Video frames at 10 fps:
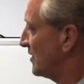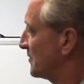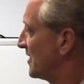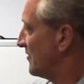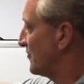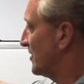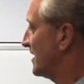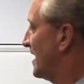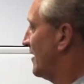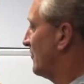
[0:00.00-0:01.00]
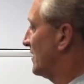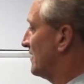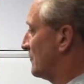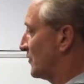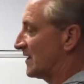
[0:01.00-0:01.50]
I'm covering an
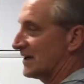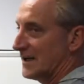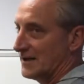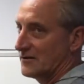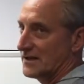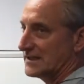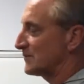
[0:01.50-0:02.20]
area, and we can get into that